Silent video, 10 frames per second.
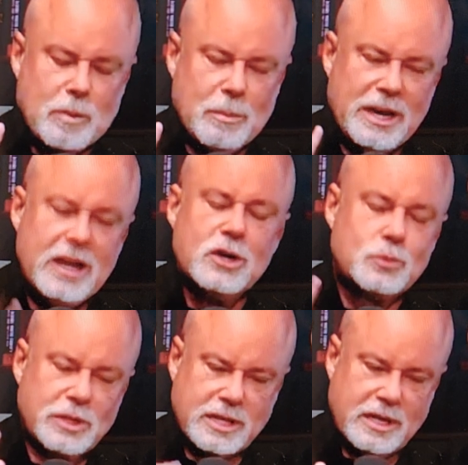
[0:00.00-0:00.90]
But here's
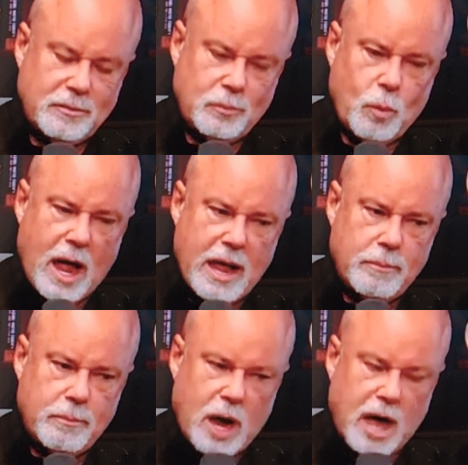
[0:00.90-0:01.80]
why
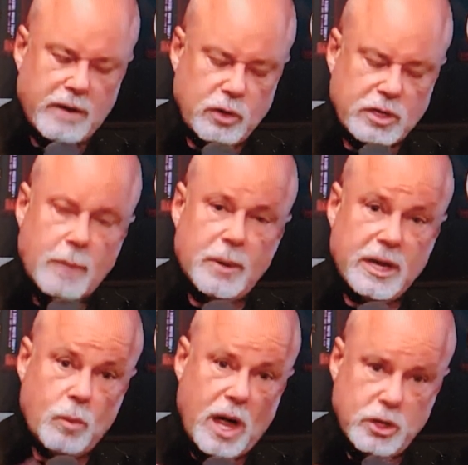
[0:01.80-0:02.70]
I'm proud of your company
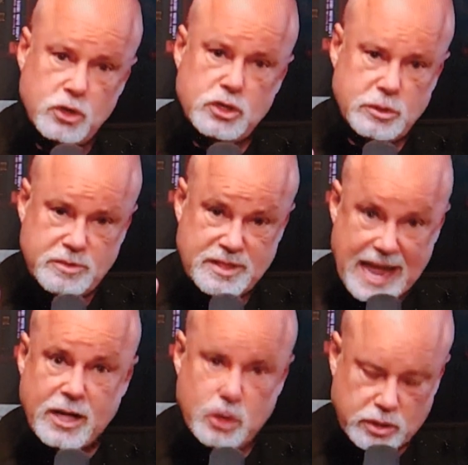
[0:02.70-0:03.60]
and why you should
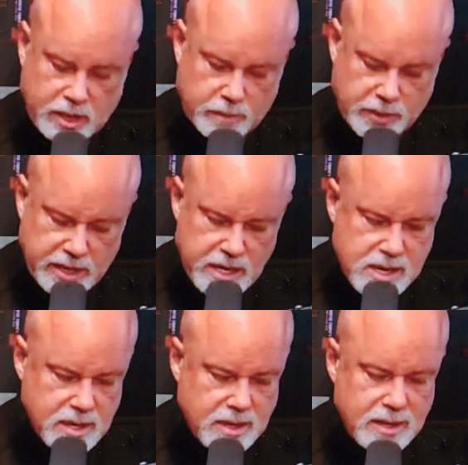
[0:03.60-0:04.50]
thank your company.
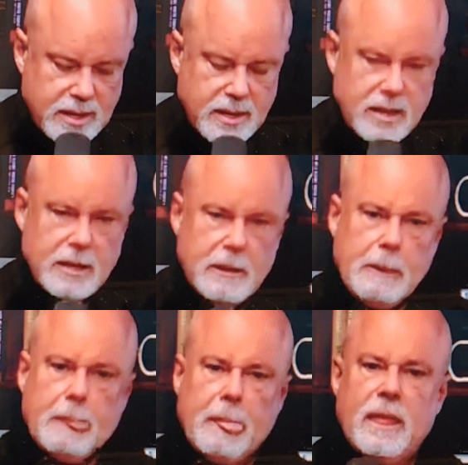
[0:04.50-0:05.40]

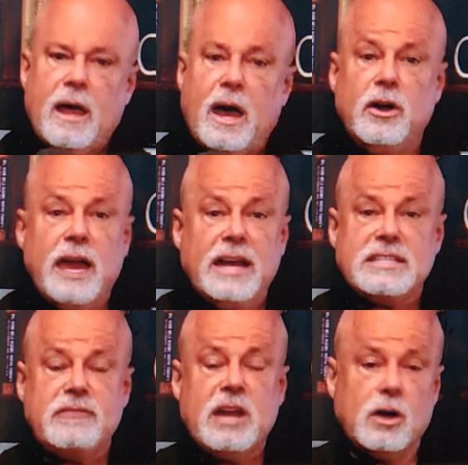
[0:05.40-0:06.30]

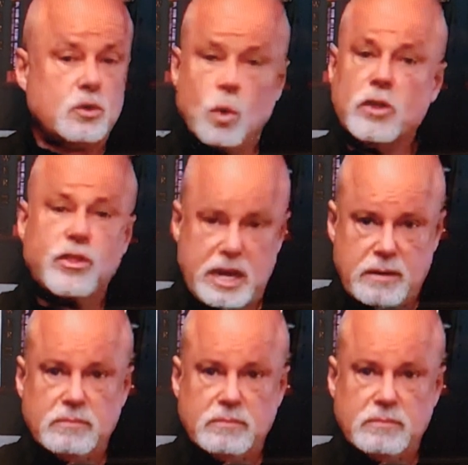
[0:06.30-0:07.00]
$197, worth it.